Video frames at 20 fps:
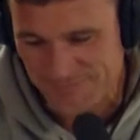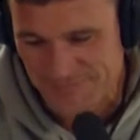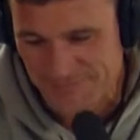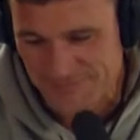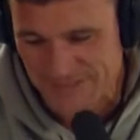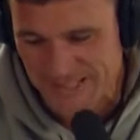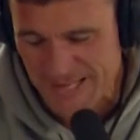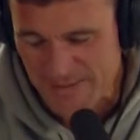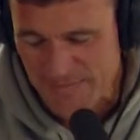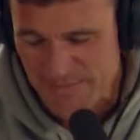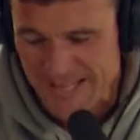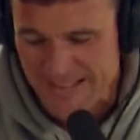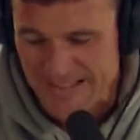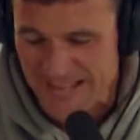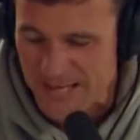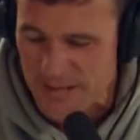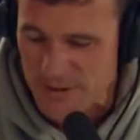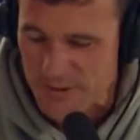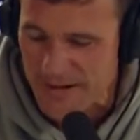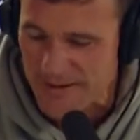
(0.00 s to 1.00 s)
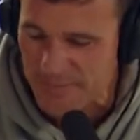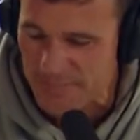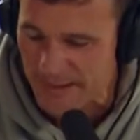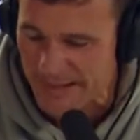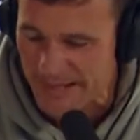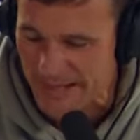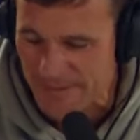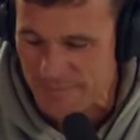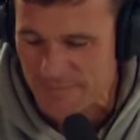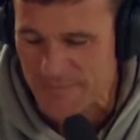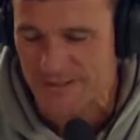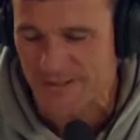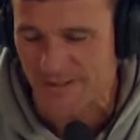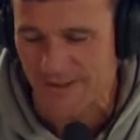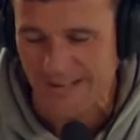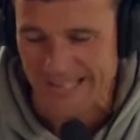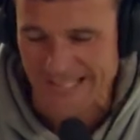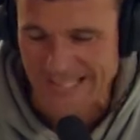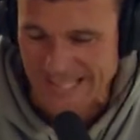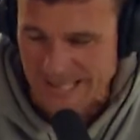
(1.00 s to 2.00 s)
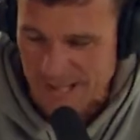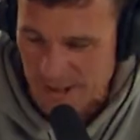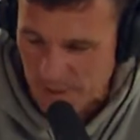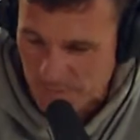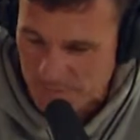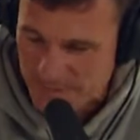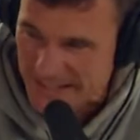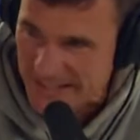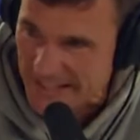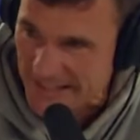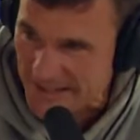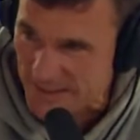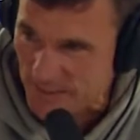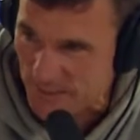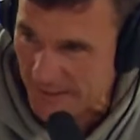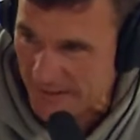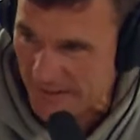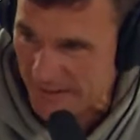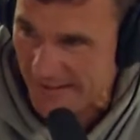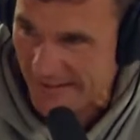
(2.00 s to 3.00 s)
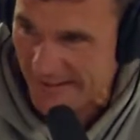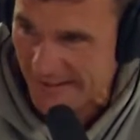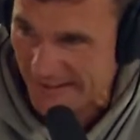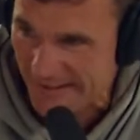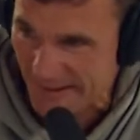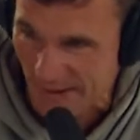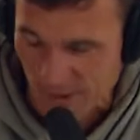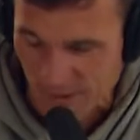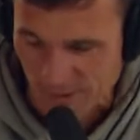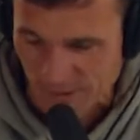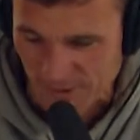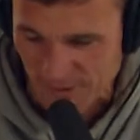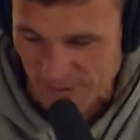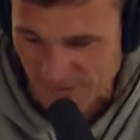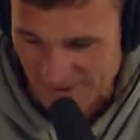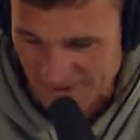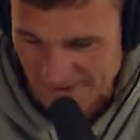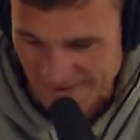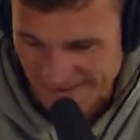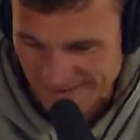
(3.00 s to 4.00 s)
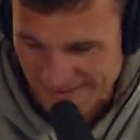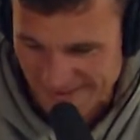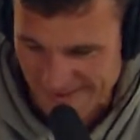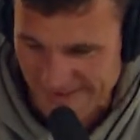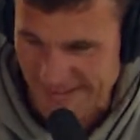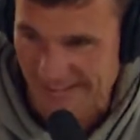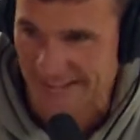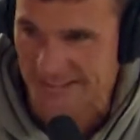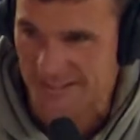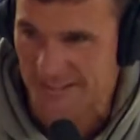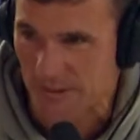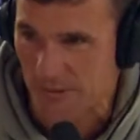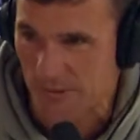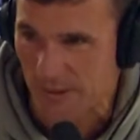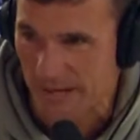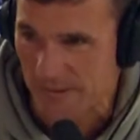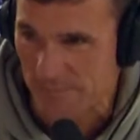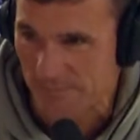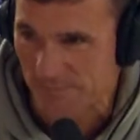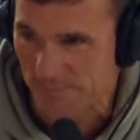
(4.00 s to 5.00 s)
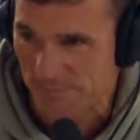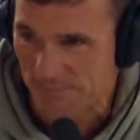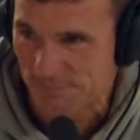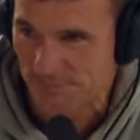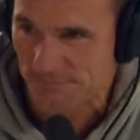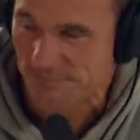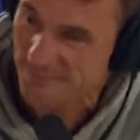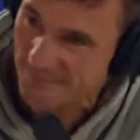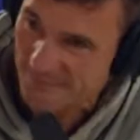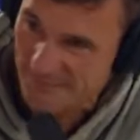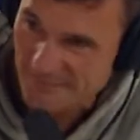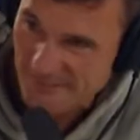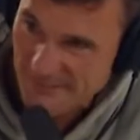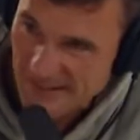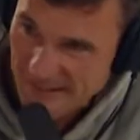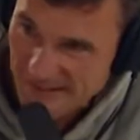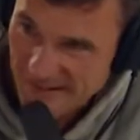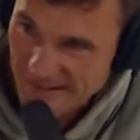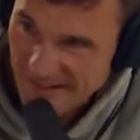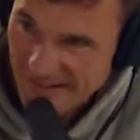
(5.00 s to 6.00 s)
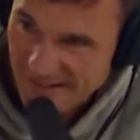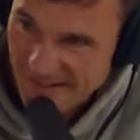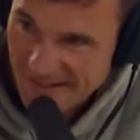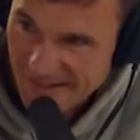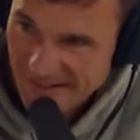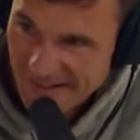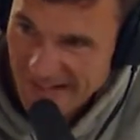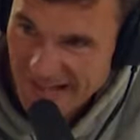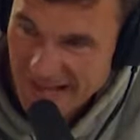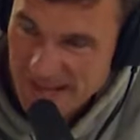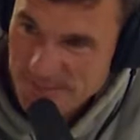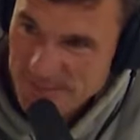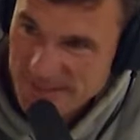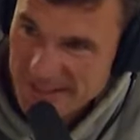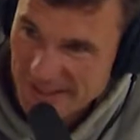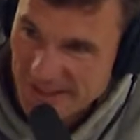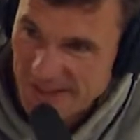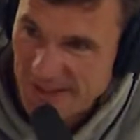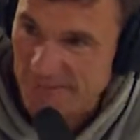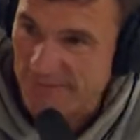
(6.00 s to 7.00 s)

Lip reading: something that you have become slightly obsessed with on Instagram. A particular